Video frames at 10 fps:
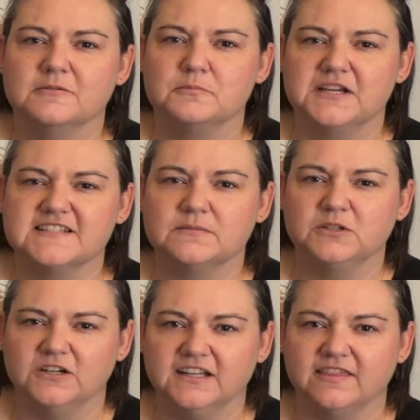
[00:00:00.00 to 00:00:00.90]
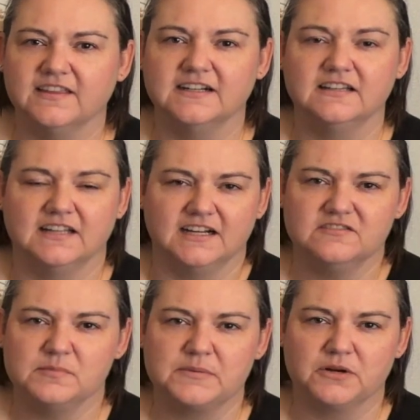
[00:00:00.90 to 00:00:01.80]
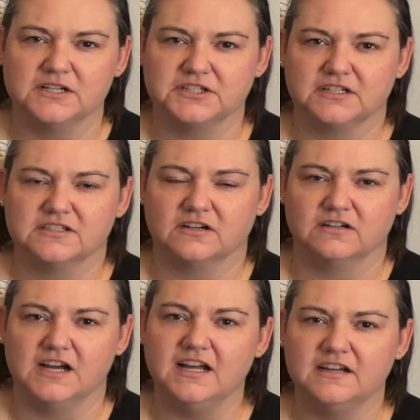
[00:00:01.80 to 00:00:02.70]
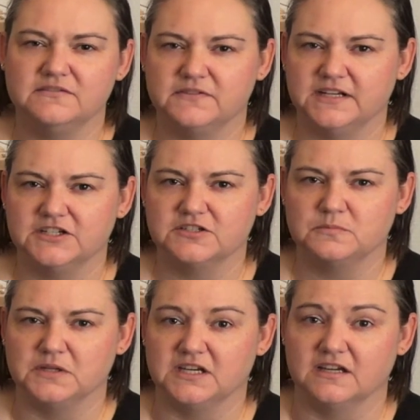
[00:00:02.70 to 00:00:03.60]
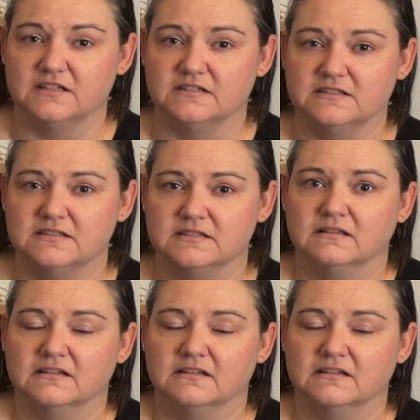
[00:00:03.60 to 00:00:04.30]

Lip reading: because I'm learning that a lot of my projects are not unfinished because